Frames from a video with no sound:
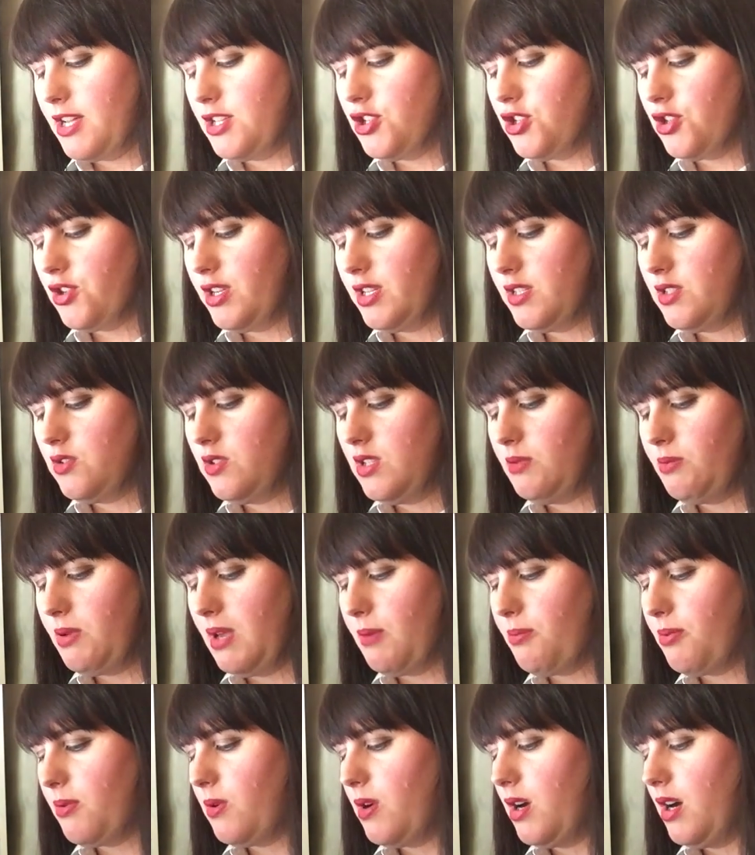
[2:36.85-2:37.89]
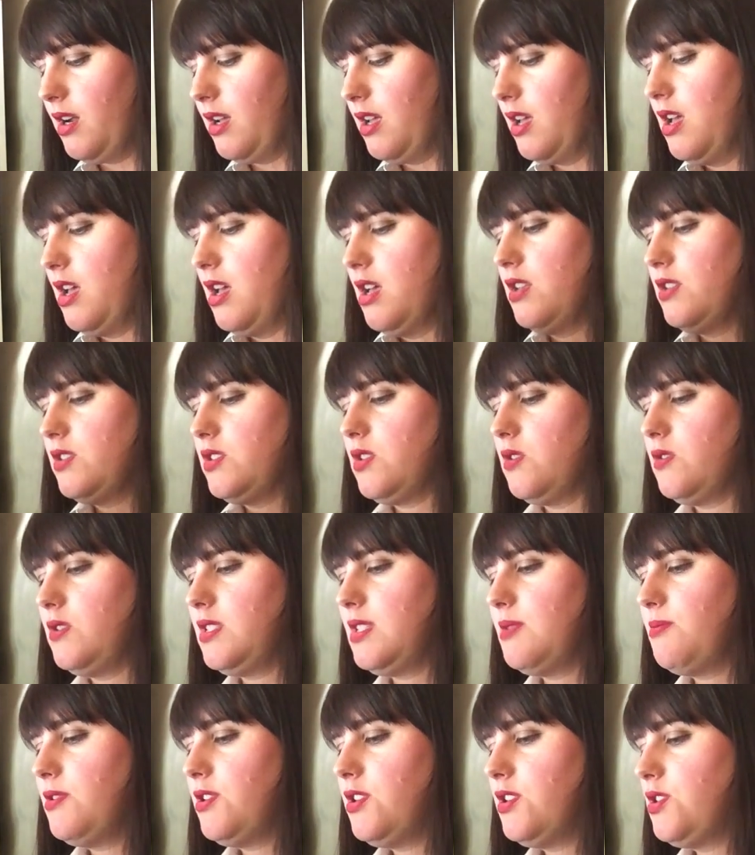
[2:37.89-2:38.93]
jury duty paperwork. So
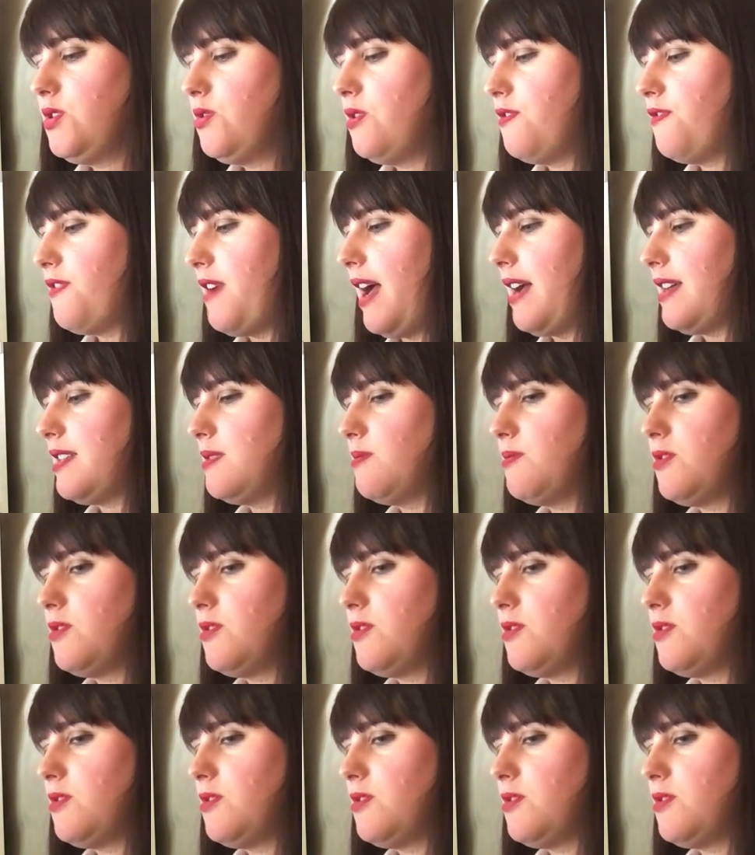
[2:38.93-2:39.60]
similar to a fax